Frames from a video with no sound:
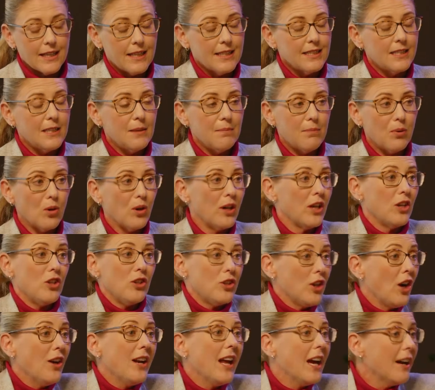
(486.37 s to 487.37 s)
as an employer, you
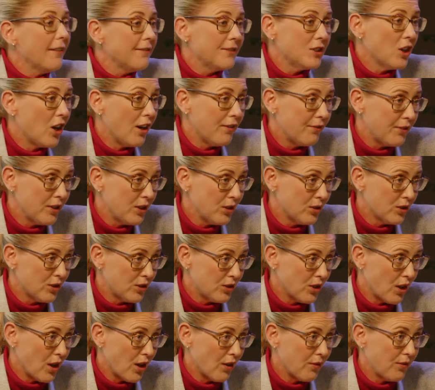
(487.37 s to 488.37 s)
don't have to offer your
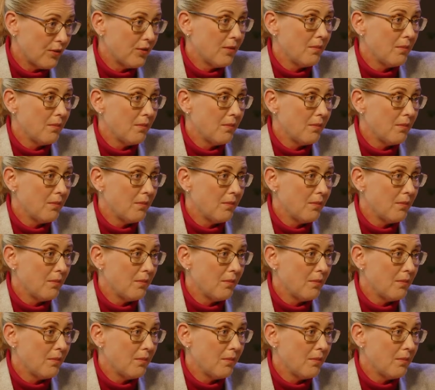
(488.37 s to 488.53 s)
staff